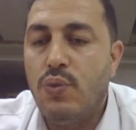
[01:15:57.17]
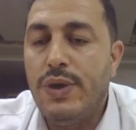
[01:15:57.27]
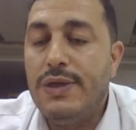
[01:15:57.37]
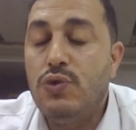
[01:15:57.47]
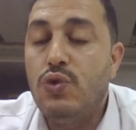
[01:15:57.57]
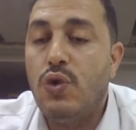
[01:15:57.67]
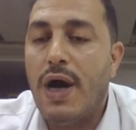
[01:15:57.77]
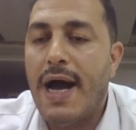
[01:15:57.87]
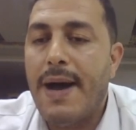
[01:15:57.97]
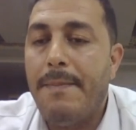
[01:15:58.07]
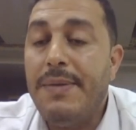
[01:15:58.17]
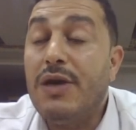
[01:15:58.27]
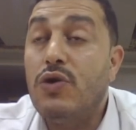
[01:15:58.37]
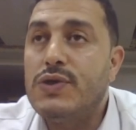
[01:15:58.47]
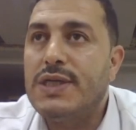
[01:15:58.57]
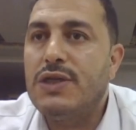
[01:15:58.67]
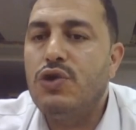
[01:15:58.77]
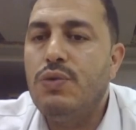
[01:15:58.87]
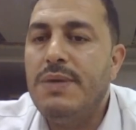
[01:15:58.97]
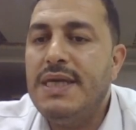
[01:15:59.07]
we do a
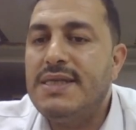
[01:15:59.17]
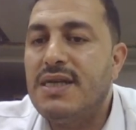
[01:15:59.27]
mucosectomy